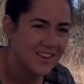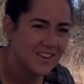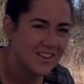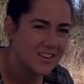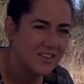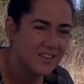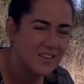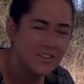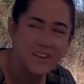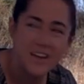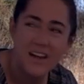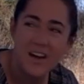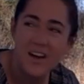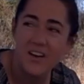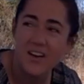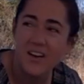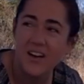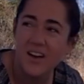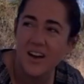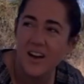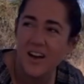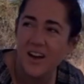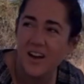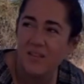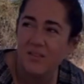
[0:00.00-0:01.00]
So now
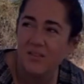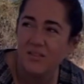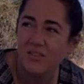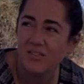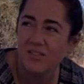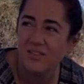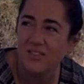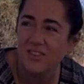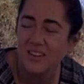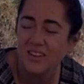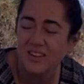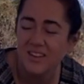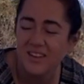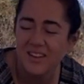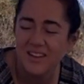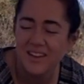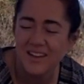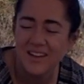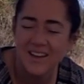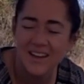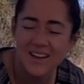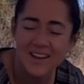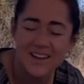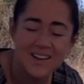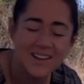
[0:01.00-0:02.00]
I'm feeling it